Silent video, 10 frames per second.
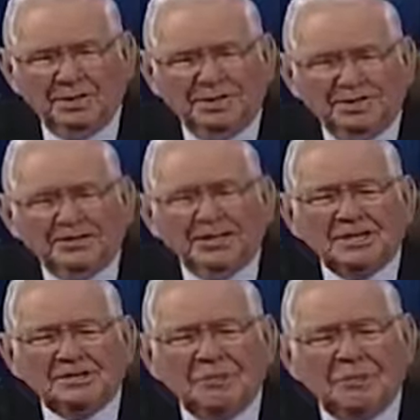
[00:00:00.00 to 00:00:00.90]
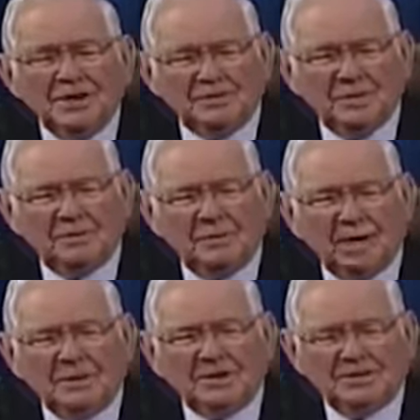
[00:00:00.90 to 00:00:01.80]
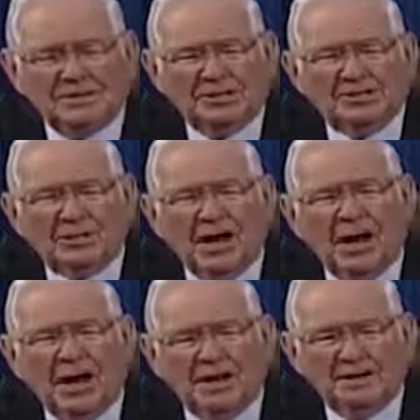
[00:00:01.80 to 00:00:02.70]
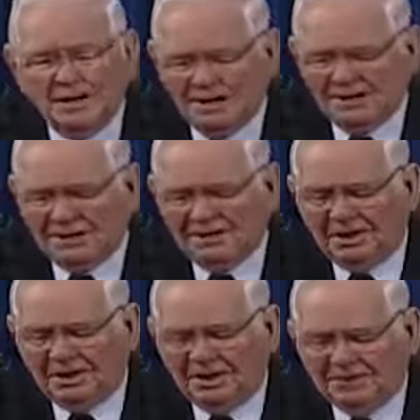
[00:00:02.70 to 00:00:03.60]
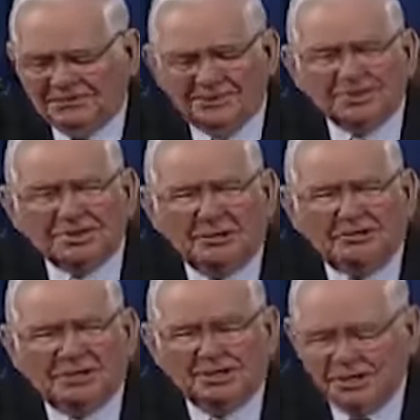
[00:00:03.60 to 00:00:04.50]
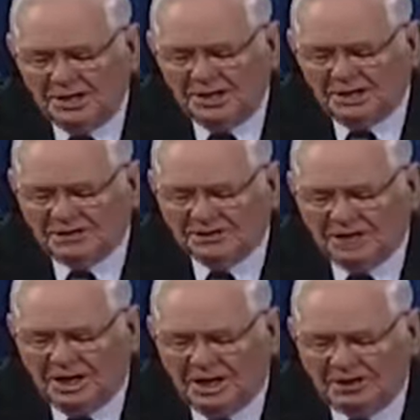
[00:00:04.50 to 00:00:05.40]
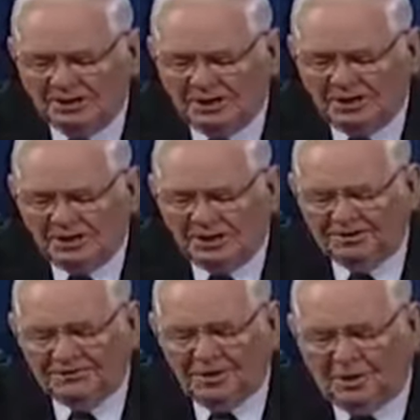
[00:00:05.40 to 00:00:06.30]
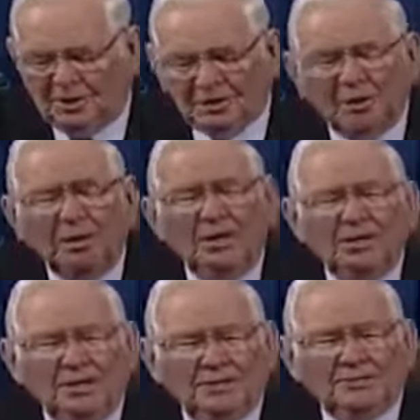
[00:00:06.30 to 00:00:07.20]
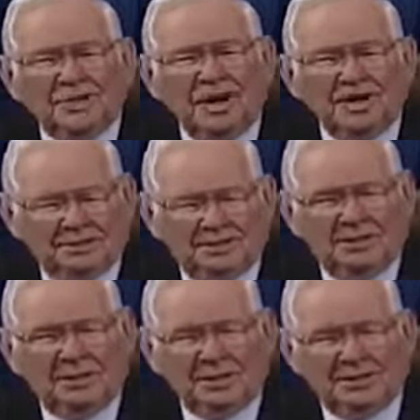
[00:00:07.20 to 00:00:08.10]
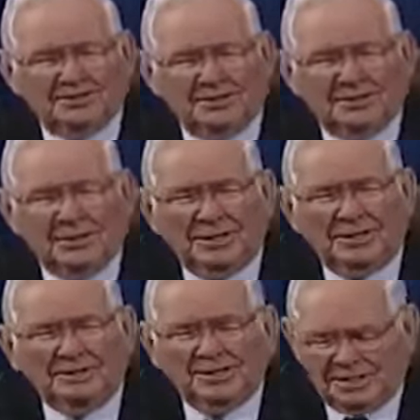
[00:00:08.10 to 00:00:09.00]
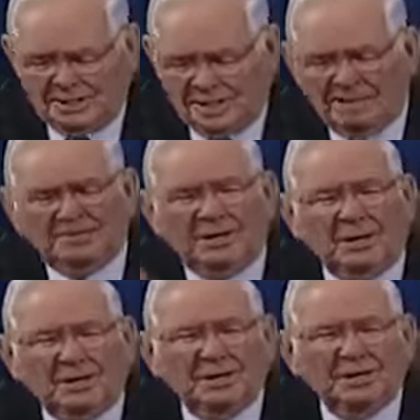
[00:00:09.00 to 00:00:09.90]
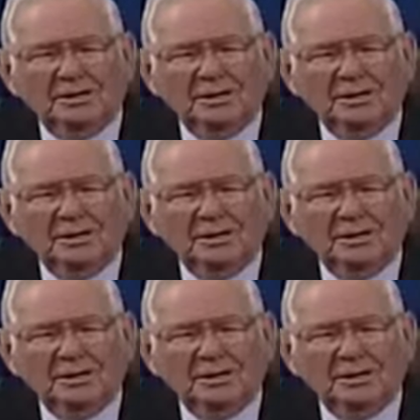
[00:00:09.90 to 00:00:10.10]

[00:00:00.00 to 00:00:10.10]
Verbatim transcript: and he sticks with it. Why? Because it is God that declares the subject. It is God that declares the article. It is God that declares the, the object.